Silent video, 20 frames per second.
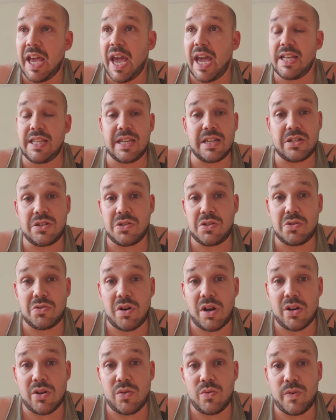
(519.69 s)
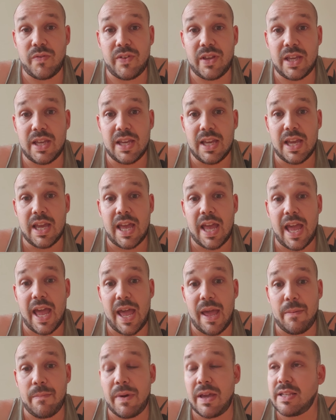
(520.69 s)
It didn't struggle with it.
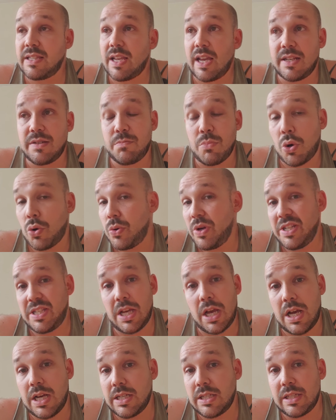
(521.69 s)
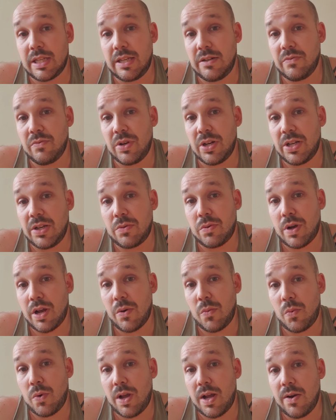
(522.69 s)
It does multitasking really
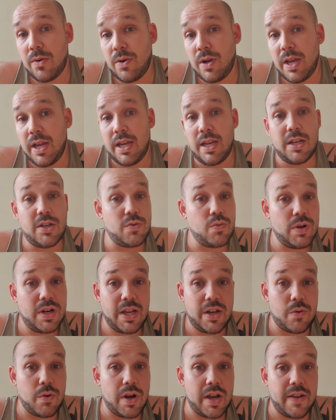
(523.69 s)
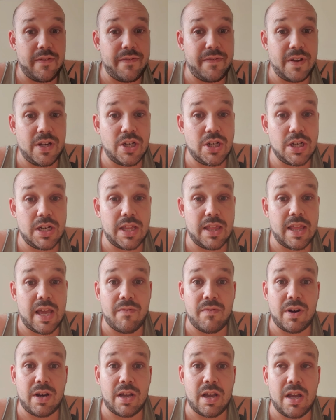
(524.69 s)
quite well. It's really quite efficient in
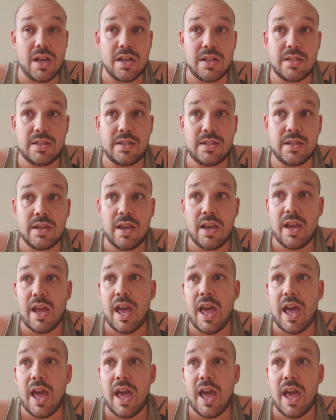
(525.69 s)
that regards.